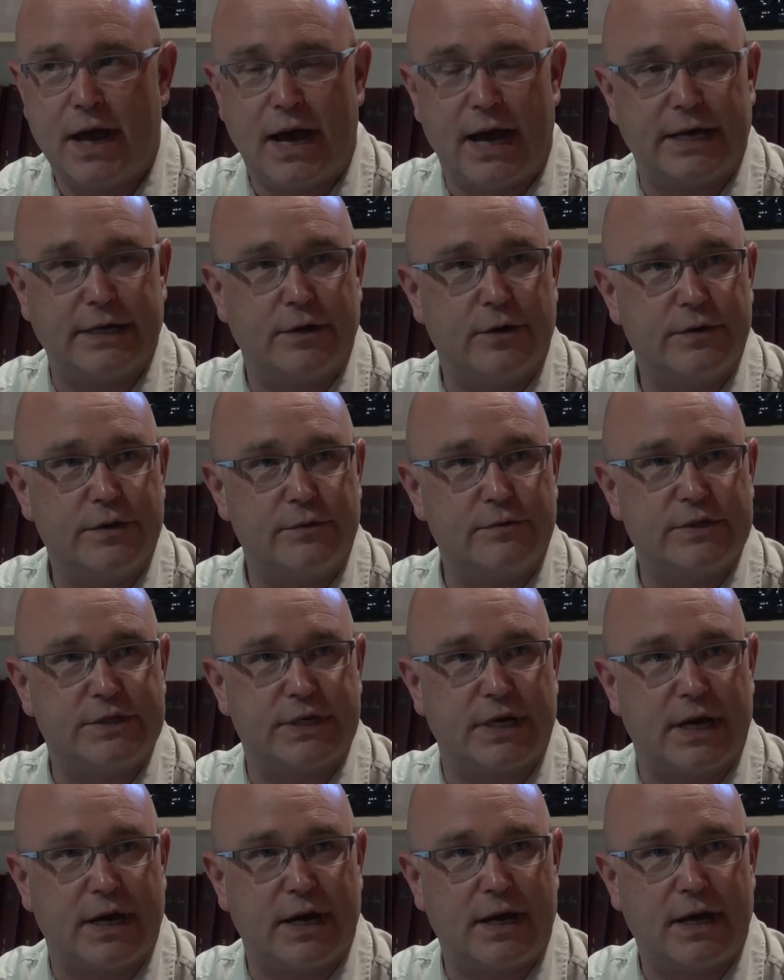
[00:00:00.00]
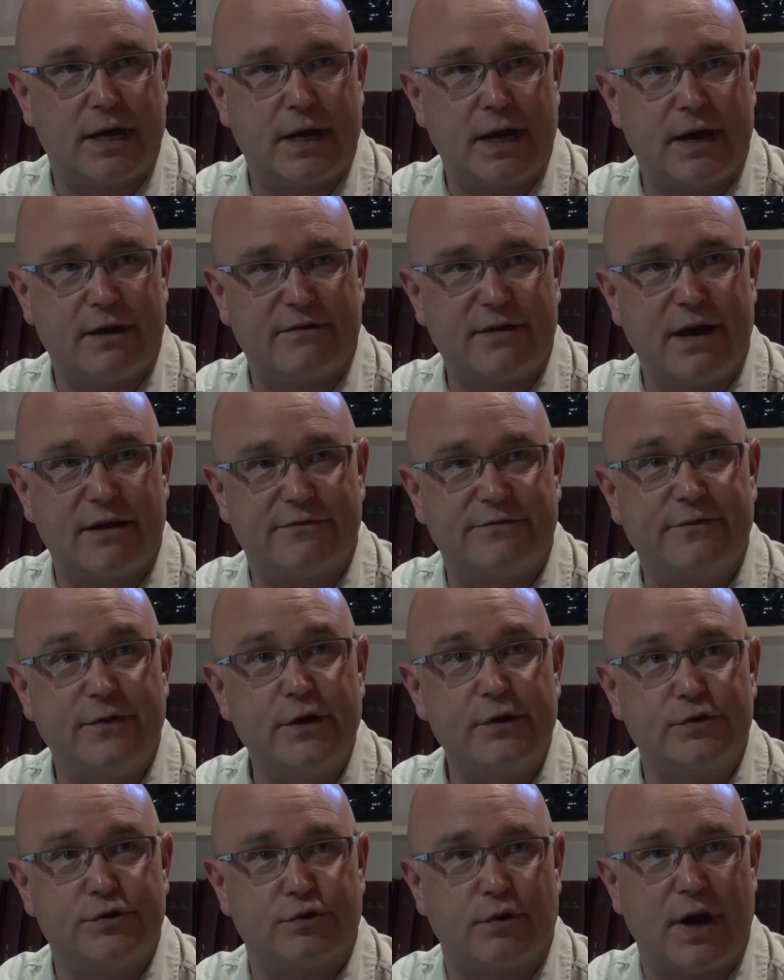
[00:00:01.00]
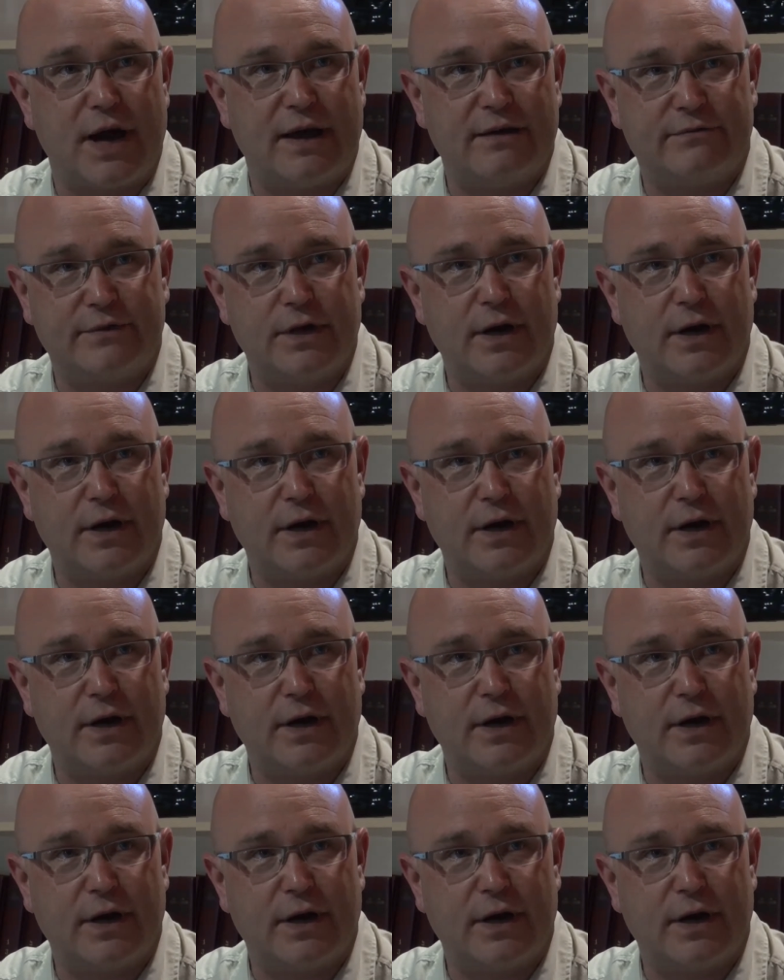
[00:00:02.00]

I know there was a food drive